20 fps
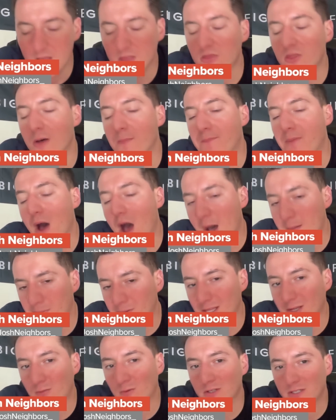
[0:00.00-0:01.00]
The
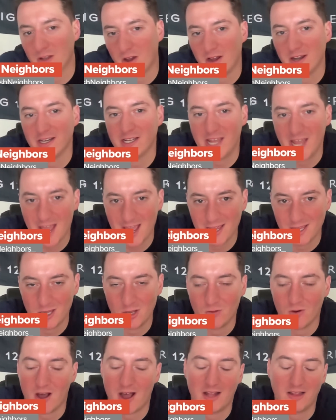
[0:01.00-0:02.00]
public was on
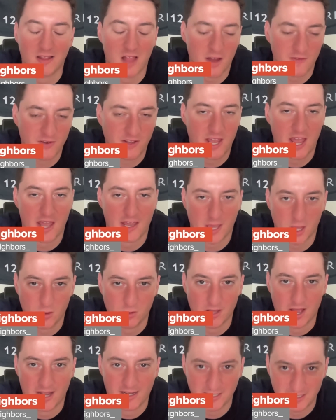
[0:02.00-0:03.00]
KU. I loved KU
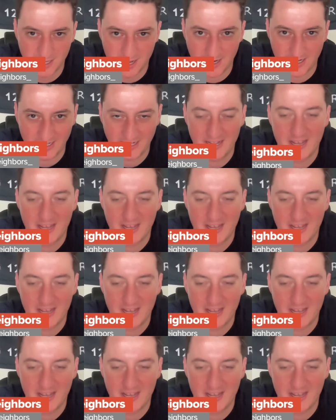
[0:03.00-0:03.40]
last night.